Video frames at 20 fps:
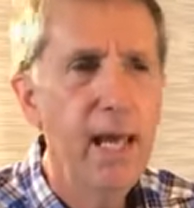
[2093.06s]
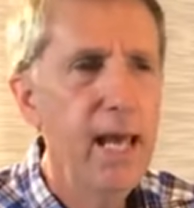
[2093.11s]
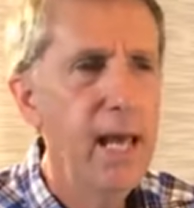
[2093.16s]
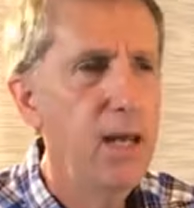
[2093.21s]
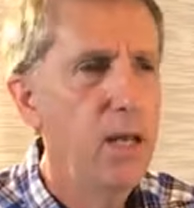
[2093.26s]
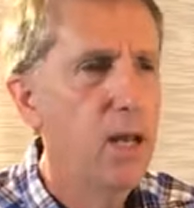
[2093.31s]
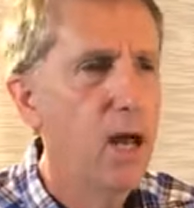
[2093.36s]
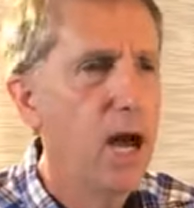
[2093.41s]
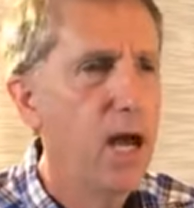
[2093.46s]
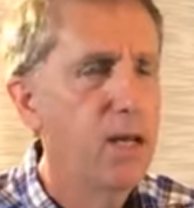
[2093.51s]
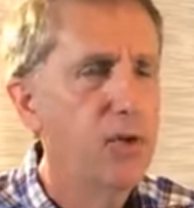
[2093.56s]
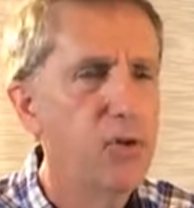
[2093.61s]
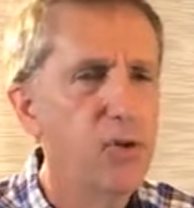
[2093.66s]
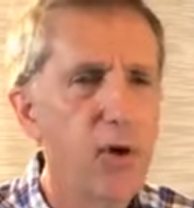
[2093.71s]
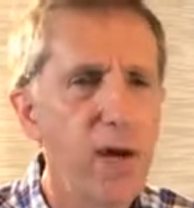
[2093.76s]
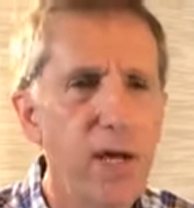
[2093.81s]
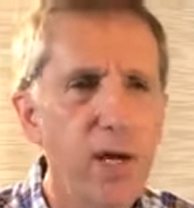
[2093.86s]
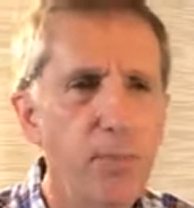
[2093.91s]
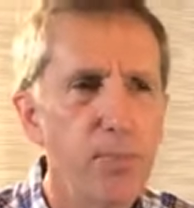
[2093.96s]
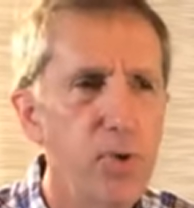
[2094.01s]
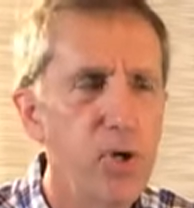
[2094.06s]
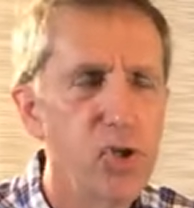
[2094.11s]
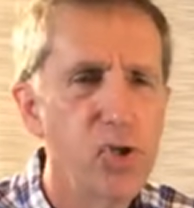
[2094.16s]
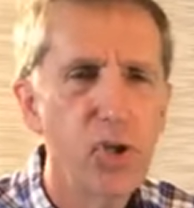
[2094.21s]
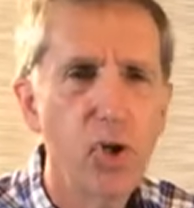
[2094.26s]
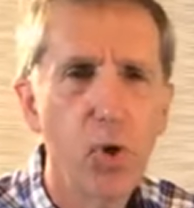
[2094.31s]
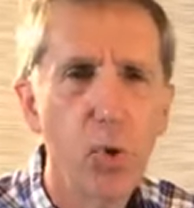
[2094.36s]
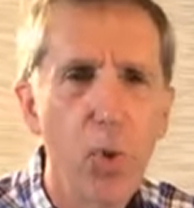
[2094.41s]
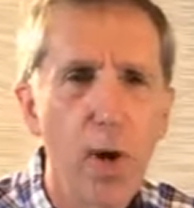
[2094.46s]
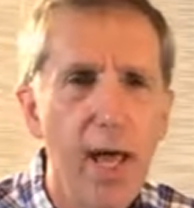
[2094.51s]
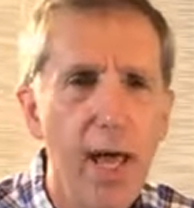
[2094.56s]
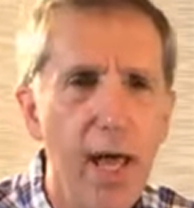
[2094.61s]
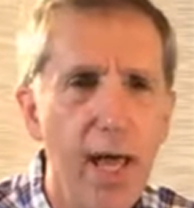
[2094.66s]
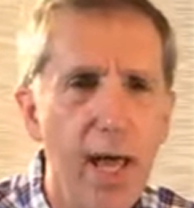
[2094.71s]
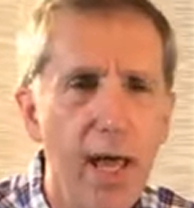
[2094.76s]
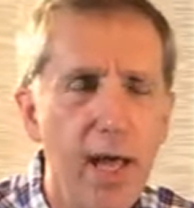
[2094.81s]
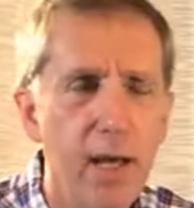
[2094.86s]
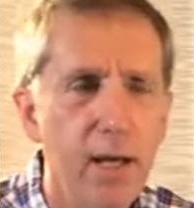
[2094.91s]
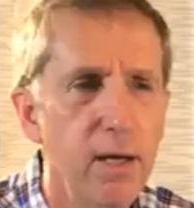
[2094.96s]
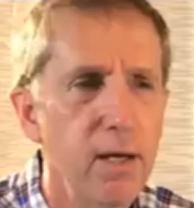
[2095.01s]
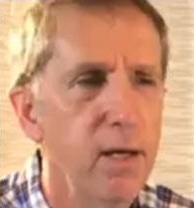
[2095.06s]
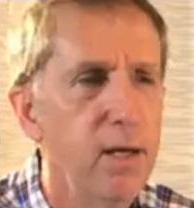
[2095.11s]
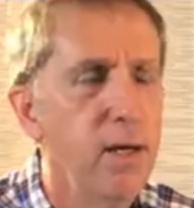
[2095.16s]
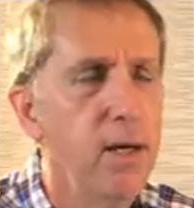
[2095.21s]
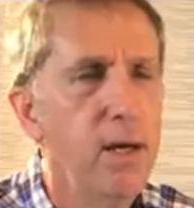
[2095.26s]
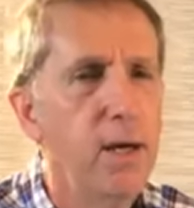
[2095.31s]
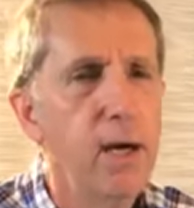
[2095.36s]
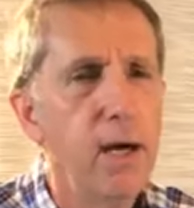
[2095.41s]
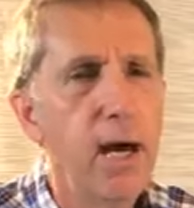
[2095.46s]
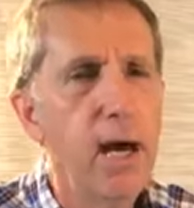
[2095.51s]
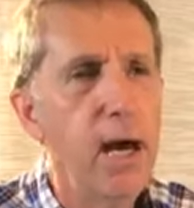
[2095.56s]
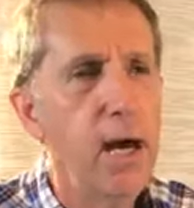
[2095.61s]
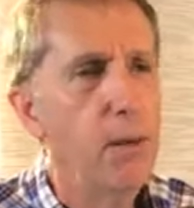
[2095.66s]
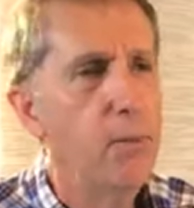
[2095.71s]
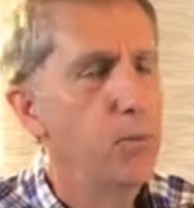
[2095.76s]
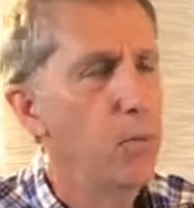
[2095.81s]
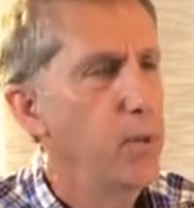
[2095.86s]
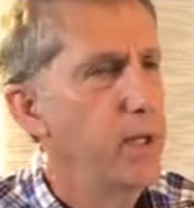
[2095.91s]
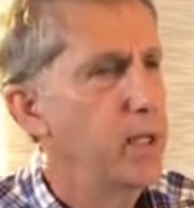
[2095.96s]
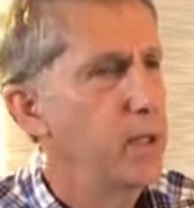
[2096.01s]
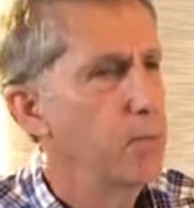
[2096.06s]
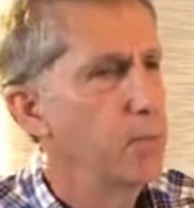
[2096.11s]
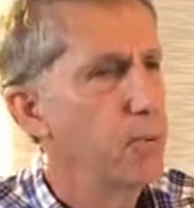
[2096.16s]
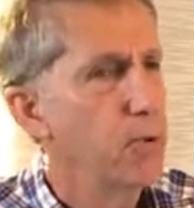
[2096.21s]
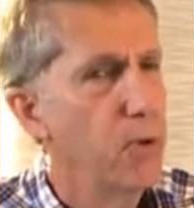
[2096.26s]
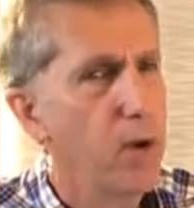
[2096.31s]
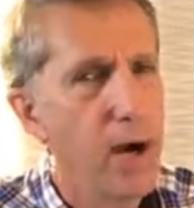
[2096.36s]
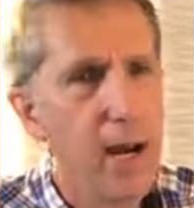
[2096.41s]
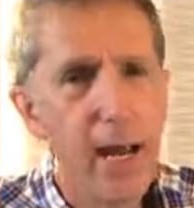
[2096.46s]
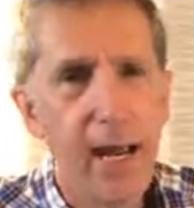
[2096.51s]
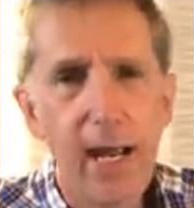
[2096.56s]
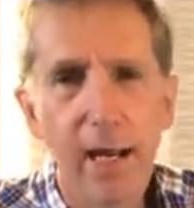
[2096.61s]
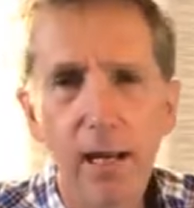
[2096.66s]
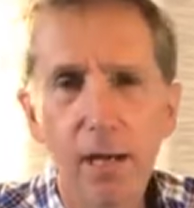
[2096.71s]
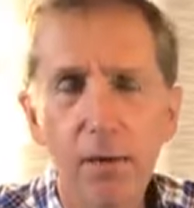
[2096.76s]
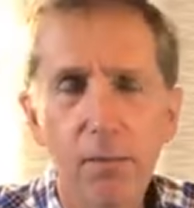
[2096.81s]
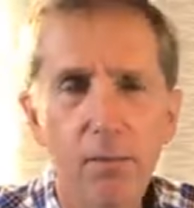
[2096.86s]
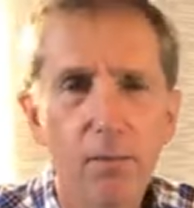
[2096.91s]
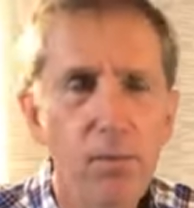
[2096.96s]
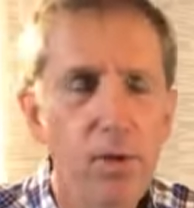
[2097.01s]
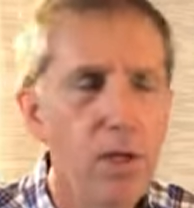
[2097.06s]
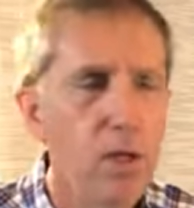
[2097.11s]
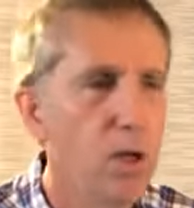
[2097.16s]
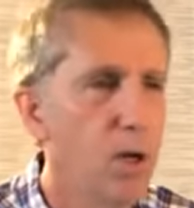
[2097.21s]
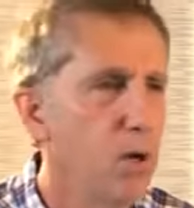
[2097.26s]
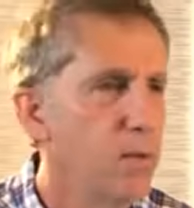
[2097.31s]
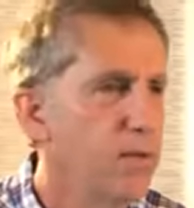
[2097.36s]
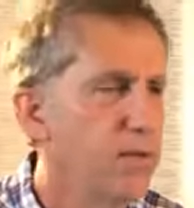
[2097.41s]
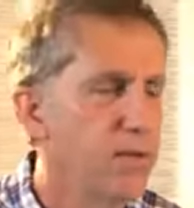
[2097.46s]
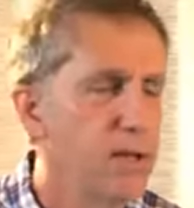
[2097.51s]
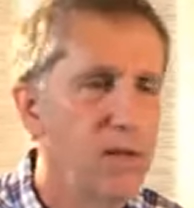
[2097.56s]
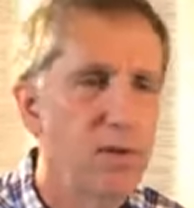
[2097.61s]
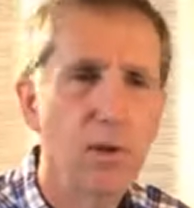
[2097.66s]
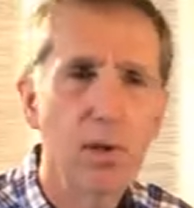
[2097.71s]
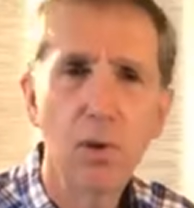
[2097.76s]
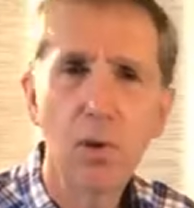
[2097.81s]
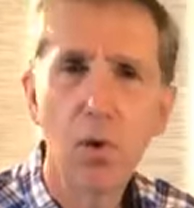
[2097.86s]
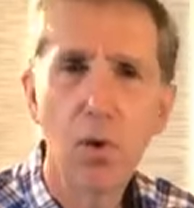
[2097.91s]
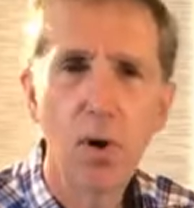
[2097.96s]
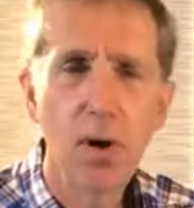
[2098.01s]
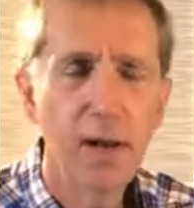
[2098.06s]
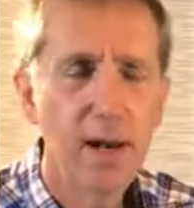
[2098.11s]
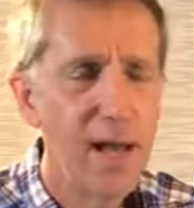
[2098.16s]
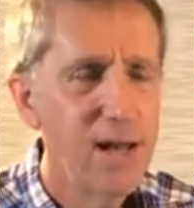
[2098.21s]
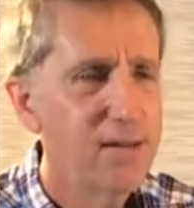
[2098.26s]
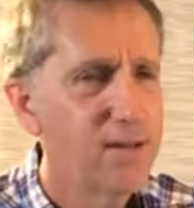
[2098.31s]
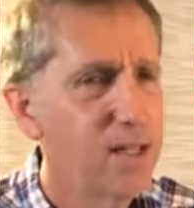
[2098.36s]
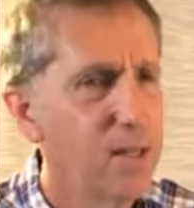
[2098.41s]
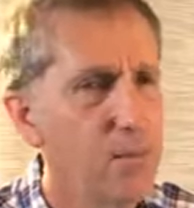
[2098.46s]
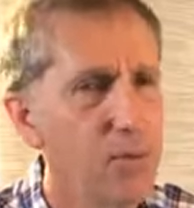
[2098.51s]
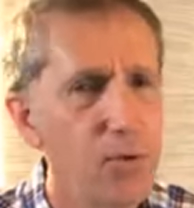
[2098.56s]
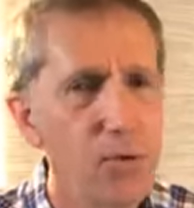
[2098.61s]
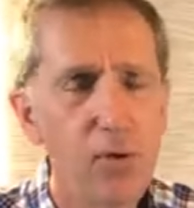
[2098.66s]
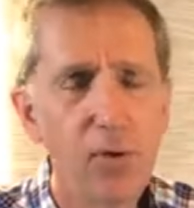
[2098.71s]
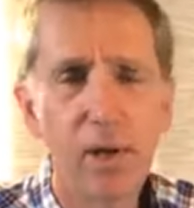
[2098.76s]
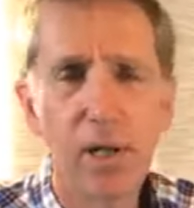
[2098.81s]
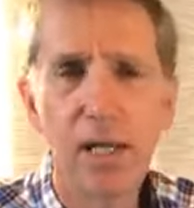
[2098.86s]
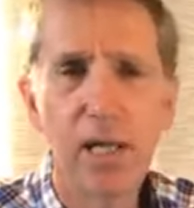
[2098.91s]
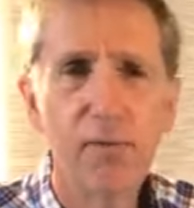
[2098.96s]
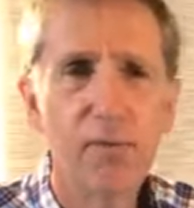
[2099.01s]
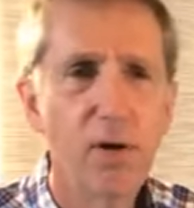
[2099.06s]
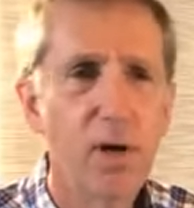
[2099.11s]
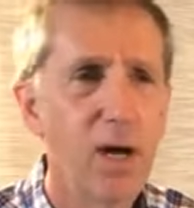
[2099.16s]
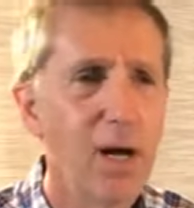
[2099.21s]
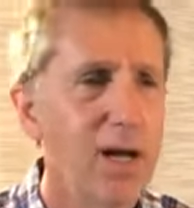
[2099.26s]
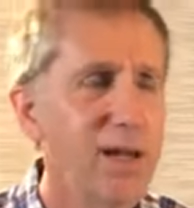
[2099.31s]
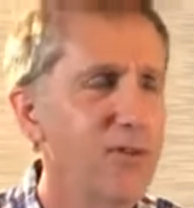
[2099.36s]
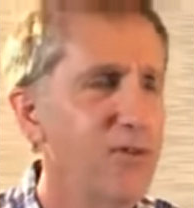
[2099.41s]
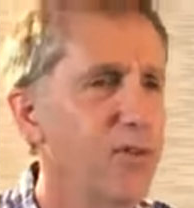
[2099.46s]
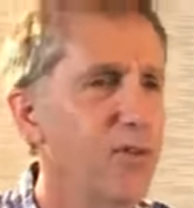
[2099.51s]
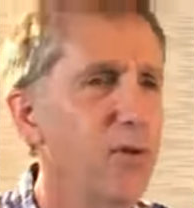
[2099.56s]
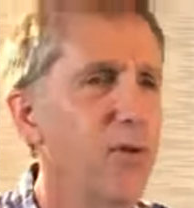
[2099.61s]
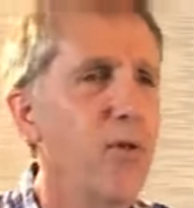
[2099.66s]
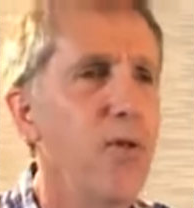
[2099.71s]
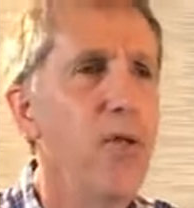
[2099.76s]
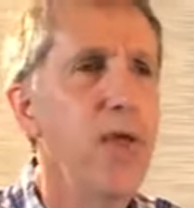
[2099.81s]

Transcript: and not try to push it away um, we can pray you know and seek the lord and ask him to deliver us